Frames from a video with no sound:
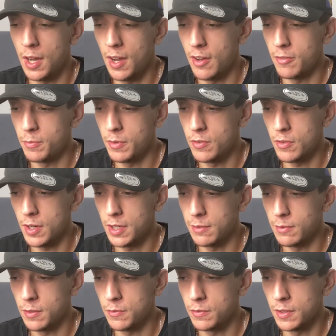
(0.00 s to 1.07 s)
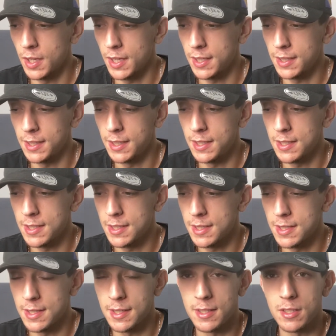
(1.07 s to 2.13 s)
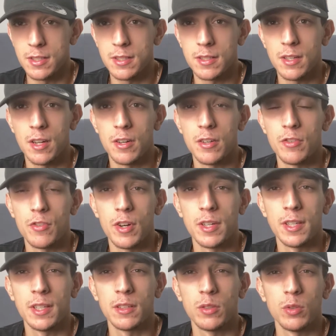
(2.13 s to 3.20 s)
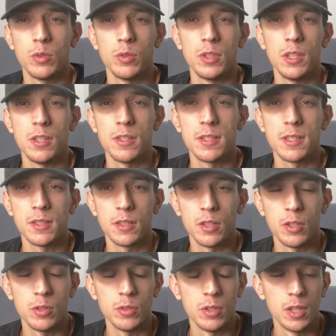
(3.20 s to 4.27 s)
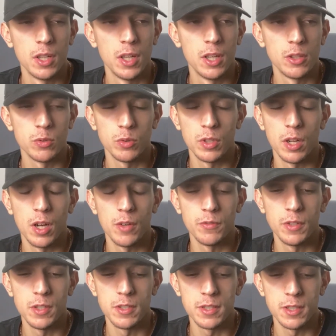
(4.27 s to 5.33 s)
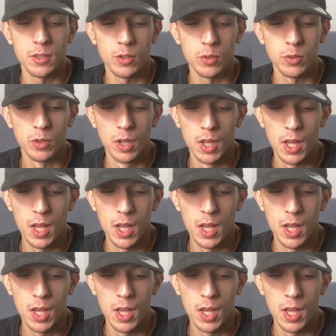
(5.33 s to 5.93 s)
I've been running with Nikes since started running two years ago, two and a half years ago.